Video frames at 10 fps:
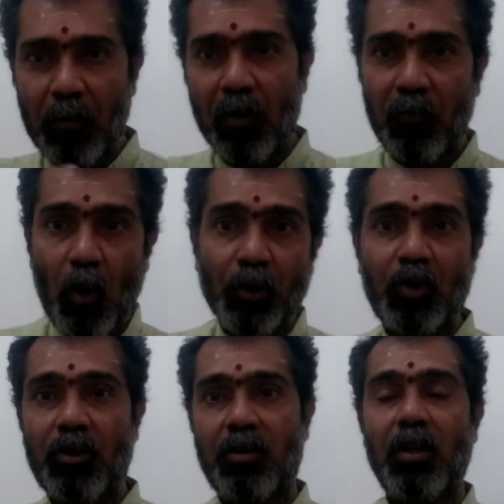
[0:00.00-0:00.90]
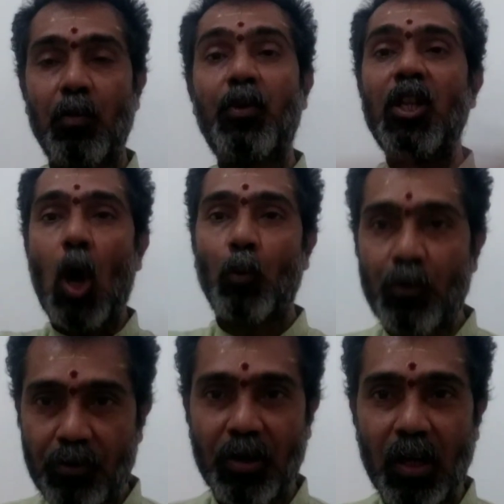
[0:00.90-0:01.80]
fast, breathe
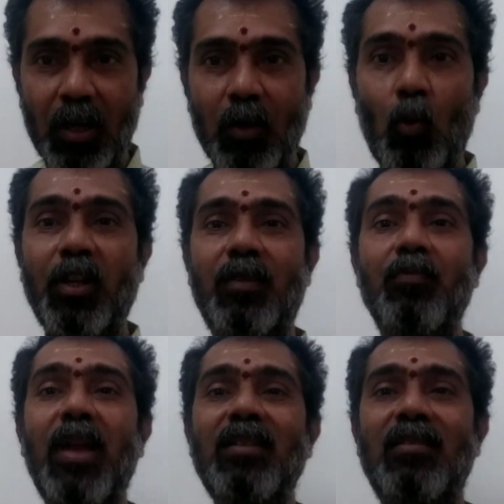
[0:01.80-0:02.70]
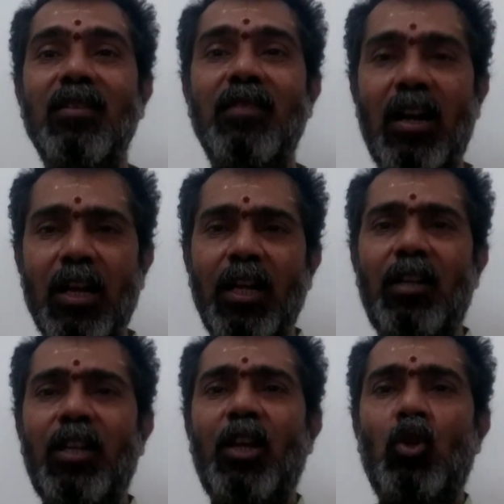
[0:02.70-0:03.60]
out, what it means is that it
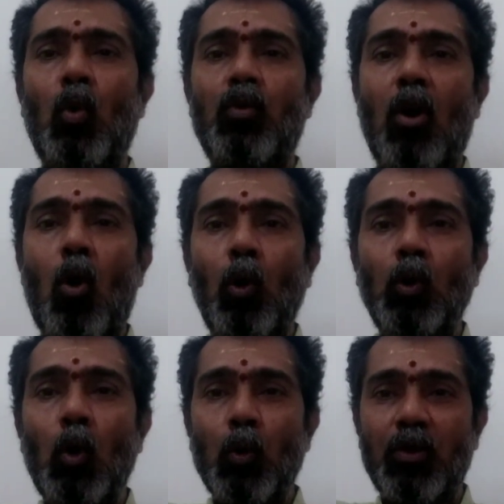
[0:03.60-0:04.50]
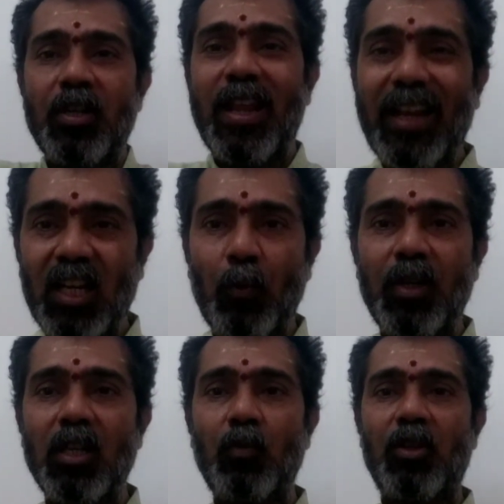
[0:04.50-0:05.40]
takes out all those
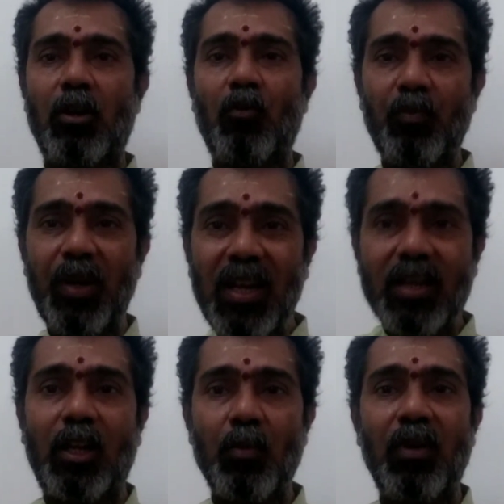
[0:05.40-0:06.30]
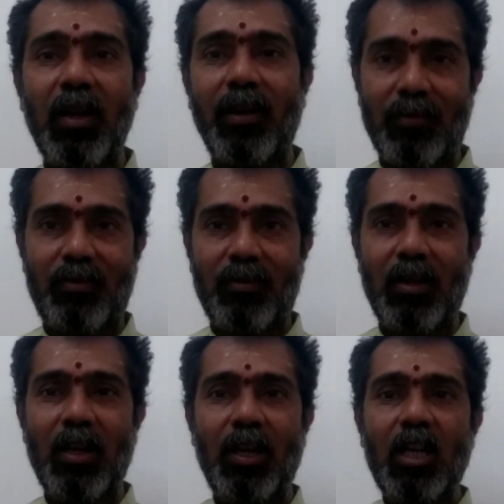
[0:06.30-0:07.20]
negativities which have been accumulated
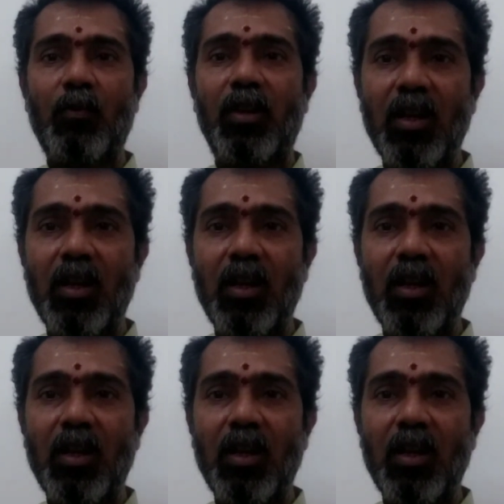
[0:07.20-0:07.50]
in your